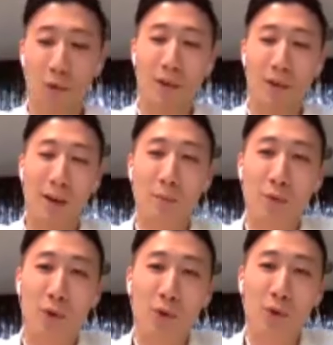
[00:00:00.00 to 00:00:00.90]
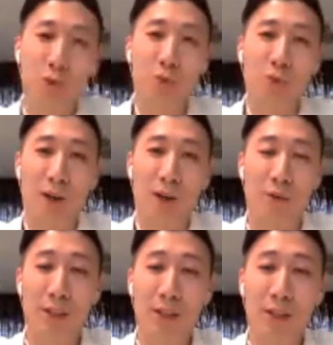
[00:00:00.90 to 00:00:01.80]
Okay, I move on to
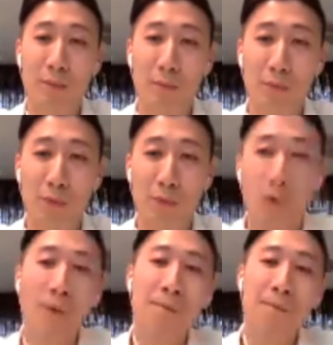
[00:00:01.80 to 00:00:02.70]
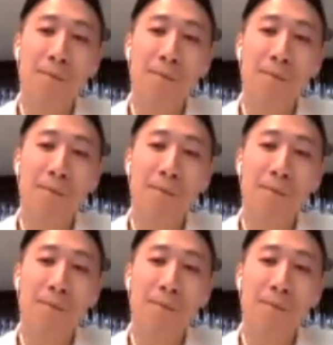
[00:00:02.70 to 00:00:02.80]
reason number 4,